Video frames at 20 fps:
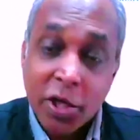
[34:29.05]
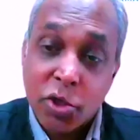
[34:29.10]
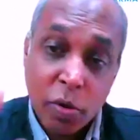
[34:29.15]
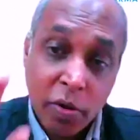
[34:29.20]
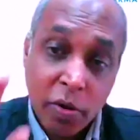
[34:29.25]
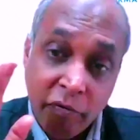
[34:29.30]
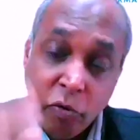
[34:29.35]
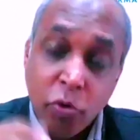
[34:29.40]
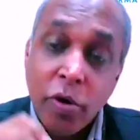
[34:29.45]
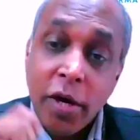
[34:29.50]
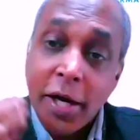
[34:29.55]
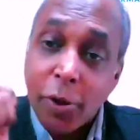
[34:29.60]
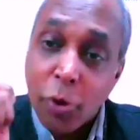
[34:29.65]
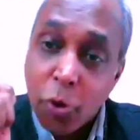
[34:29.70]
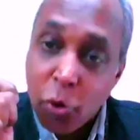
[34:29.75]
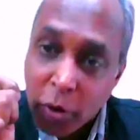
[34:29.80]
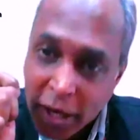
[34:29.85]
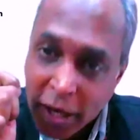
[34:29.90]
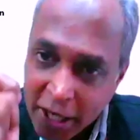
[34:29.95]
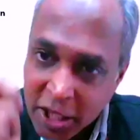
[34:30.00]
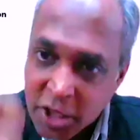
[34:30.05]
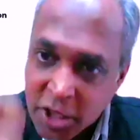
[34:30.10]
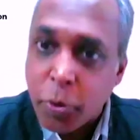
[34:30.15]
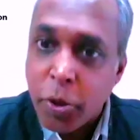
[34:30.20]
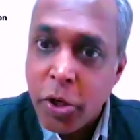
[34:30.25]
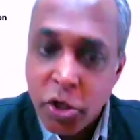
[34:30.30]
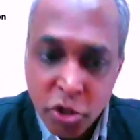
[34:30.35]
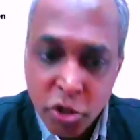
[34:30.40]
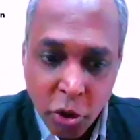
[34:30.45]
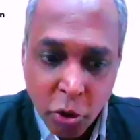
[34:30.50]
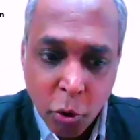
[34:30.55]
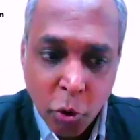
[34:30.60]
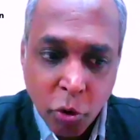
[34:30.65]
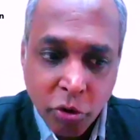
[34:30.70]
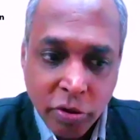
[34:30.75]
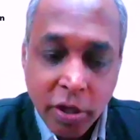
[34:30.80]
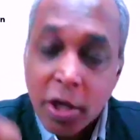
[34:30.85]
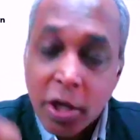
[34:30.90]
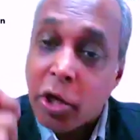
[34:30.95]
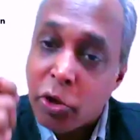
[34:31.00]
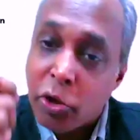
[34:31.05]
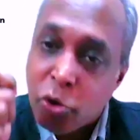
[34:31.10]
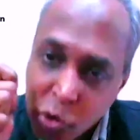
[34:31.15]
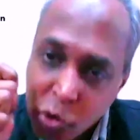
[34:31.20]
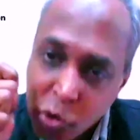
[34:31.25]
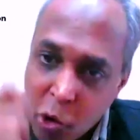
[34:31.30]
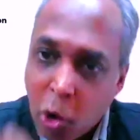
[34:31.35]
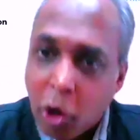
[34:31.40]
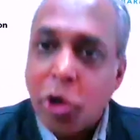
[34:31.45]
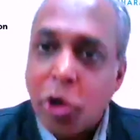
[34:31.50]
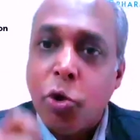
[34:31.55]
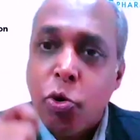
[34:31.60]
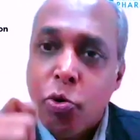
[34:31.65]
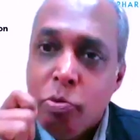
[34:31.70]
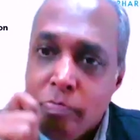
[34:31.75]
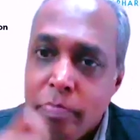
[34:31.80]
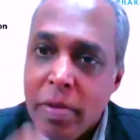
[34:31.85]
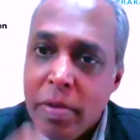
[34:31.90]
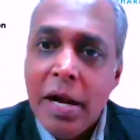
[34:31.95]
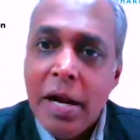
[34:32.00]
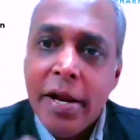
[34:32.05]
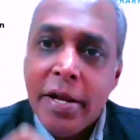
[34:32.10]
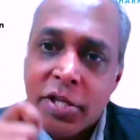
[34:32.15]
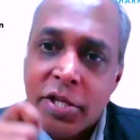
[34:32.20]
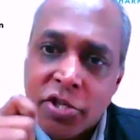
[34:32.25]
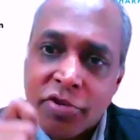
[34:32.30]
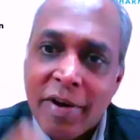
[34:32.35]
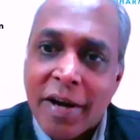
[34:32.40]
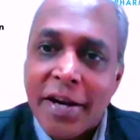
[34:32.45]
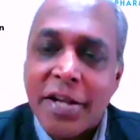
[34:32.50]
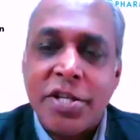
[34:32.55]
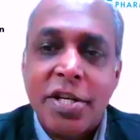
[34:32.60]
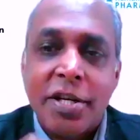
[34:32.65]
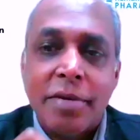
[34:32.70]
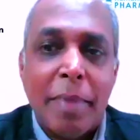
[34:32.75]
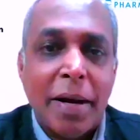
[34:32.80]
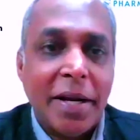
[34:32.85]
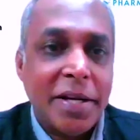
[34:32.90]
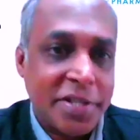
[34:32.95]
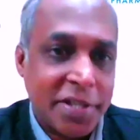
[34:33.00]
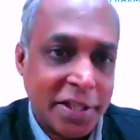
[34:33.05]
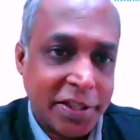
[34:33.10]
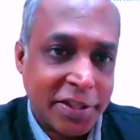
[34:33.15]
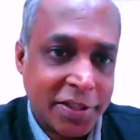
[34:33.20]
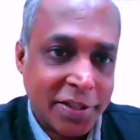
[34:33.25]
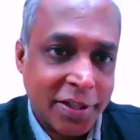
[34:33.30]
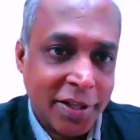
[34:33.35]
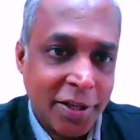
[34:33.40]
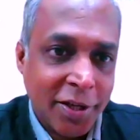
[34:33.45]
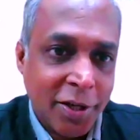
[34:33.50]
So if you need to look at exponential growth, you've got to build in strategic mindsets.